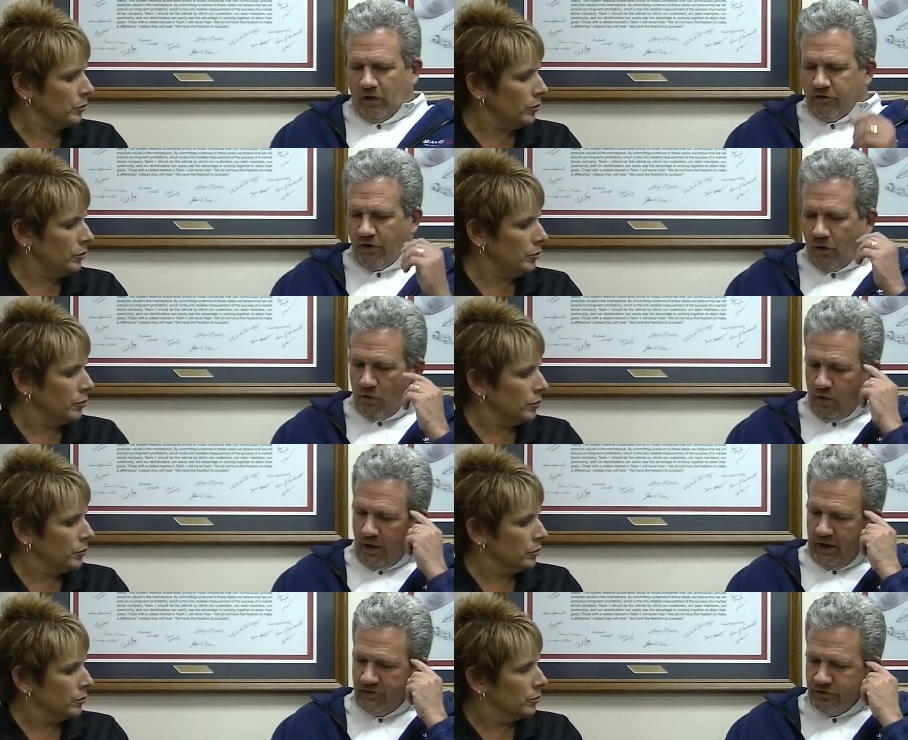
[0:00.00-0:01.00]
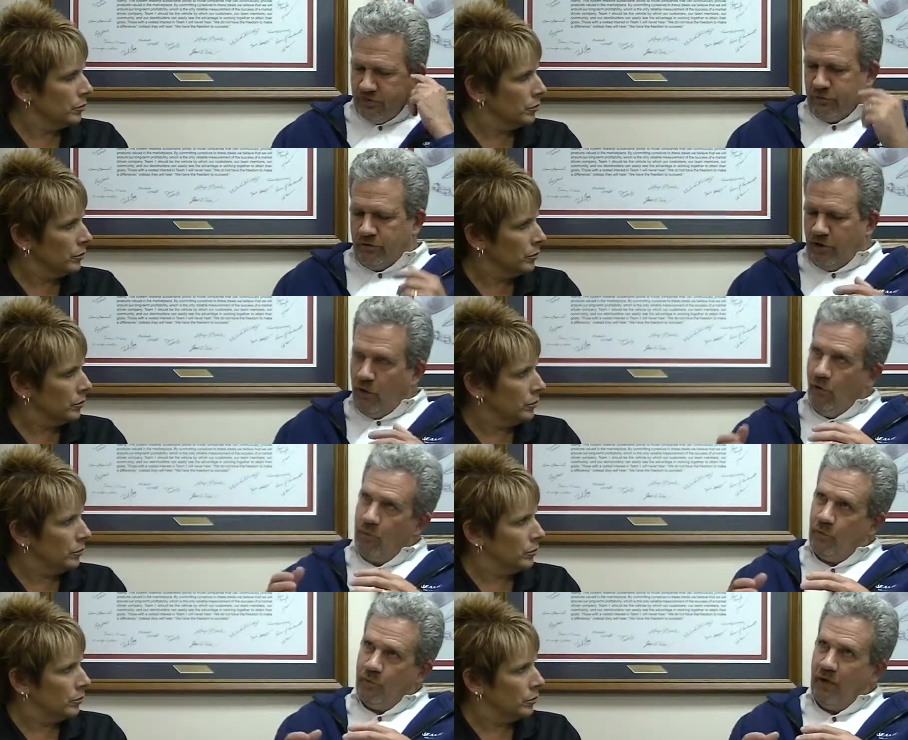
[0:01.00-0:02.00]
Speaker 1: So, as you
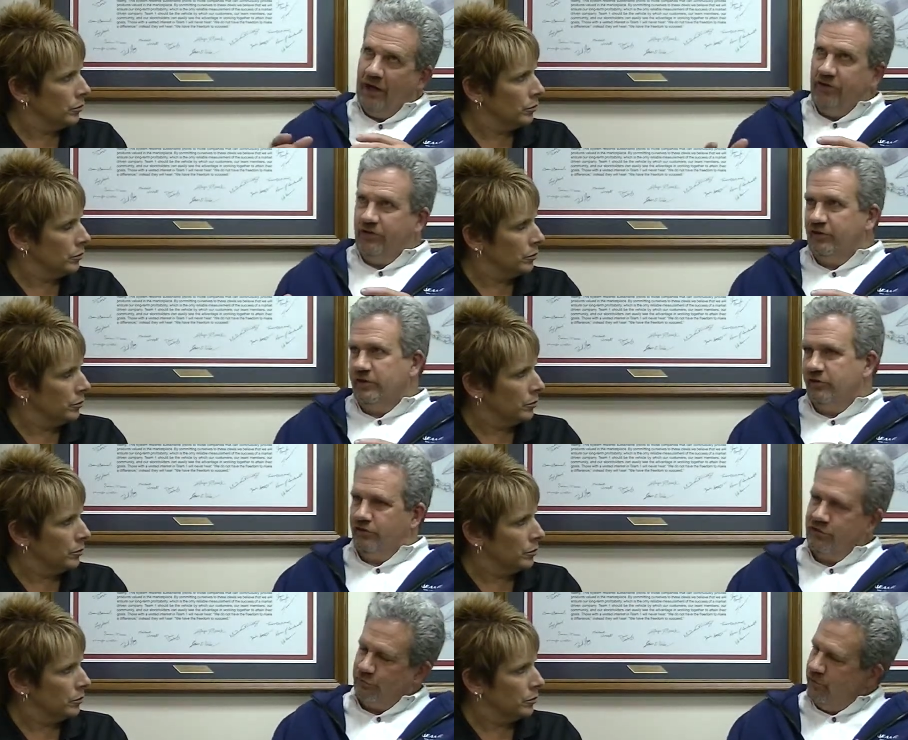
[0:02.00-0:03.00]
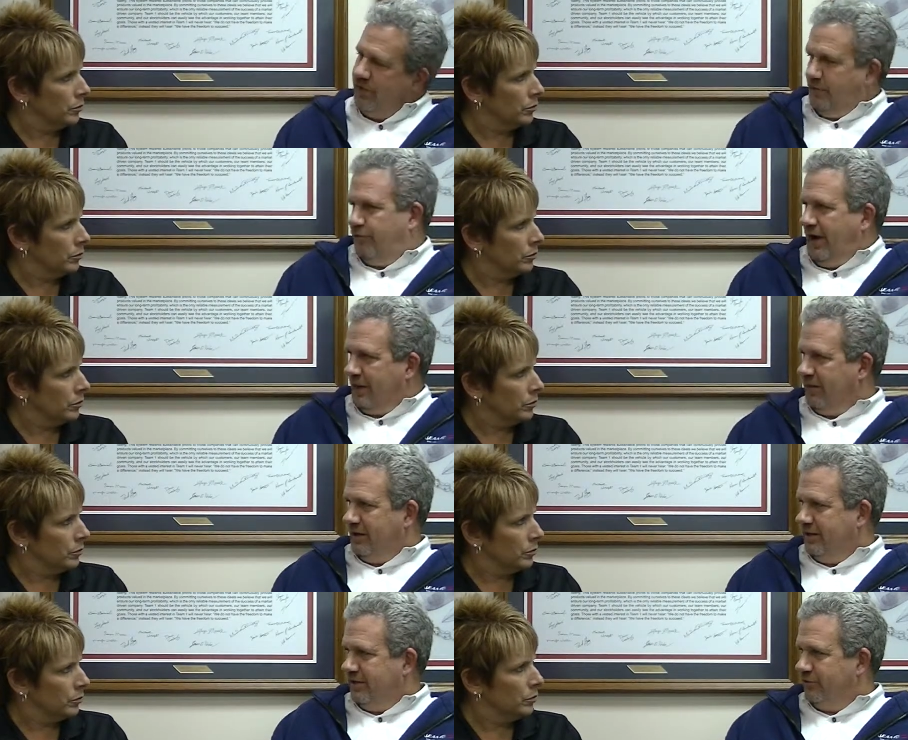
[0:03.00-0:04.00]
know, the plastics industry is really a
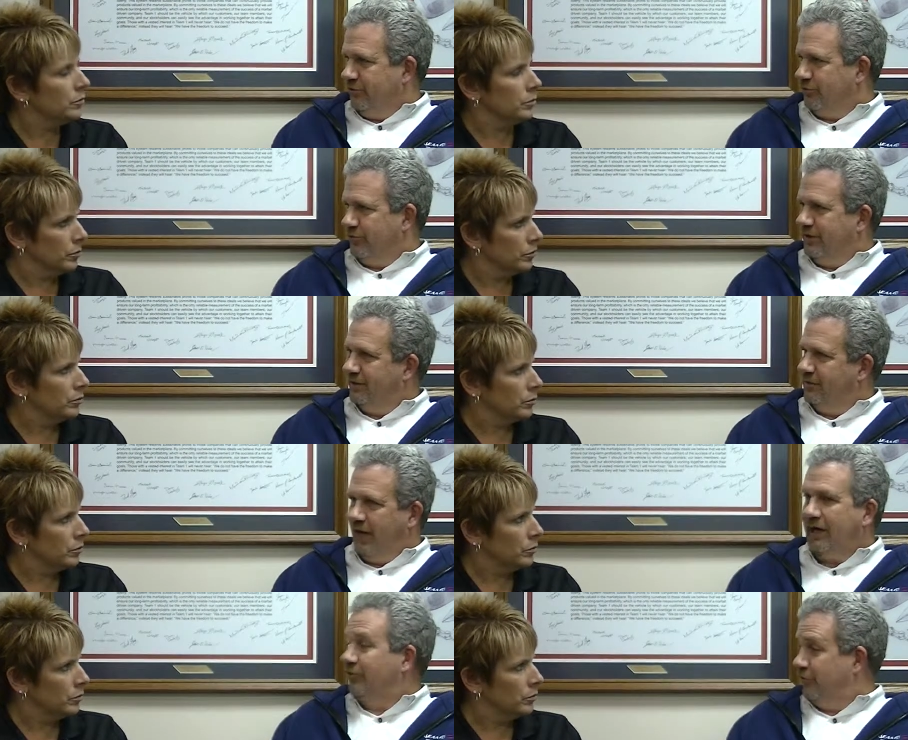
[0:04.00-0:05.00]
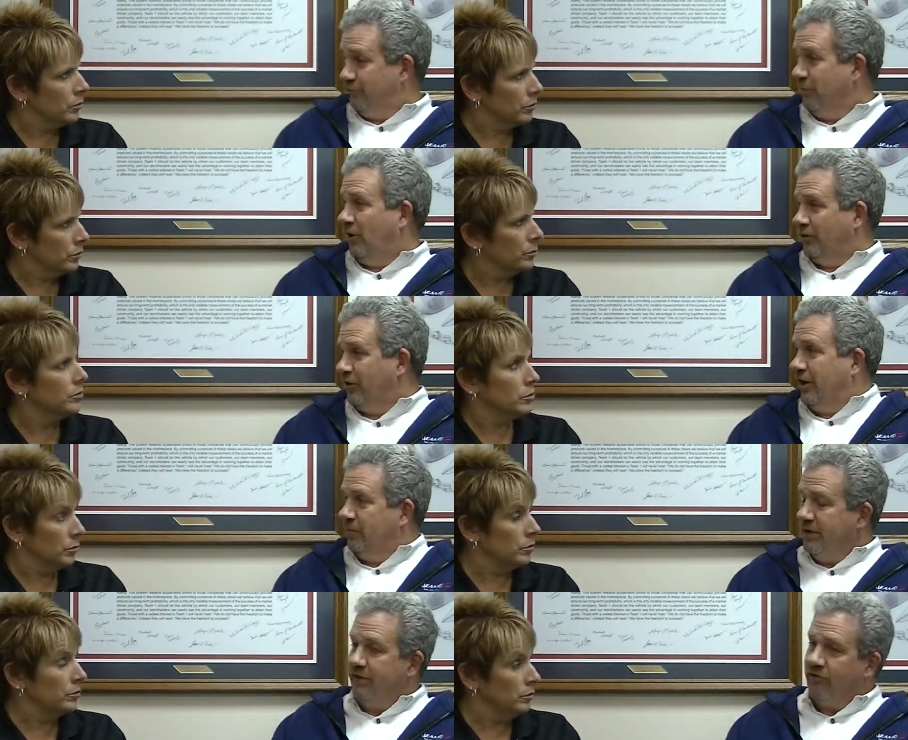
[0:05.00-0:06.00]
fragmented industry. Lots of smaller
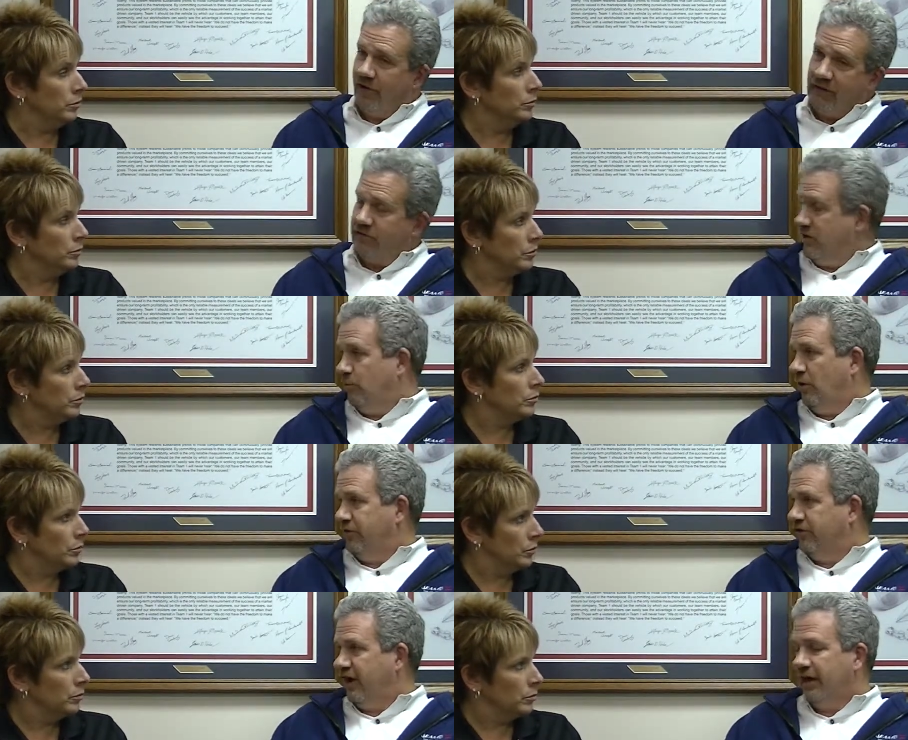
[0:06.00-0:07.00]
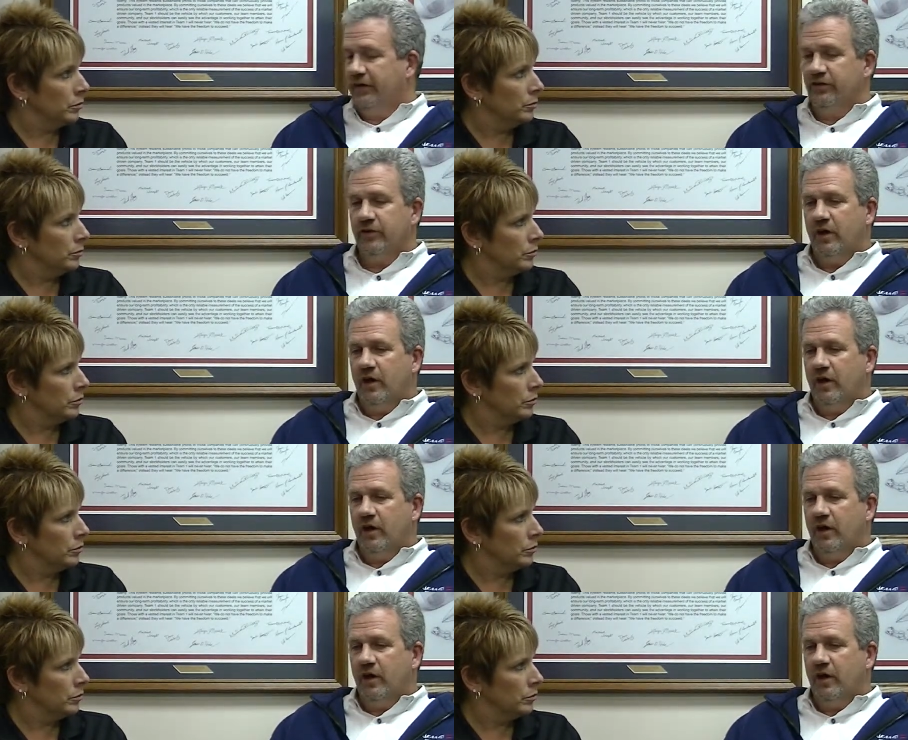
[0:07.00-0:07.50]
companies like Team One size.